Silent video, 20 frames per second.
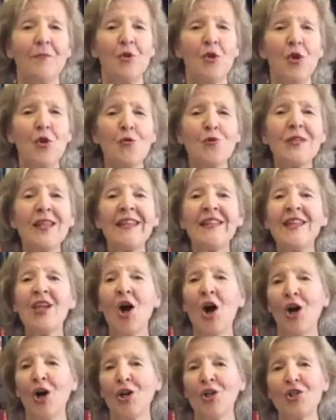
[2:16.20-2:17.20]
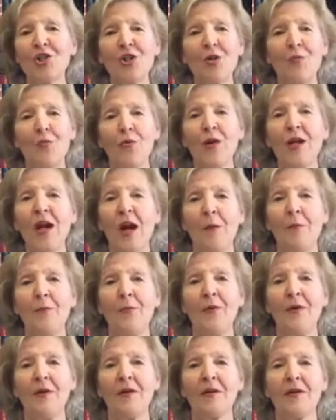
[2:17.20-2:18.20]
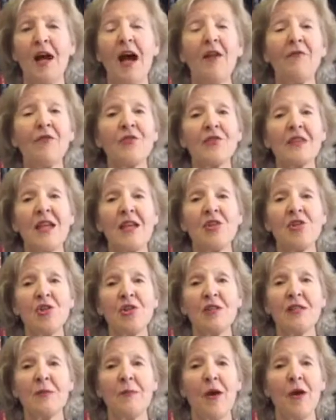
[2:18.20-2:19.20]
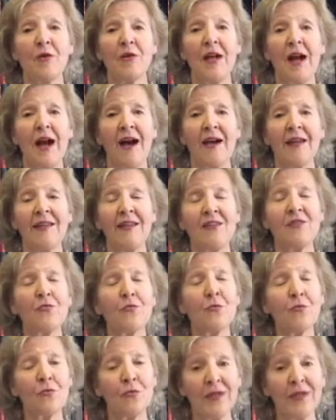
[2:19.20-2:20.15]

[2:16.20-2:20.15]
Using the arts to bring up conversations about God is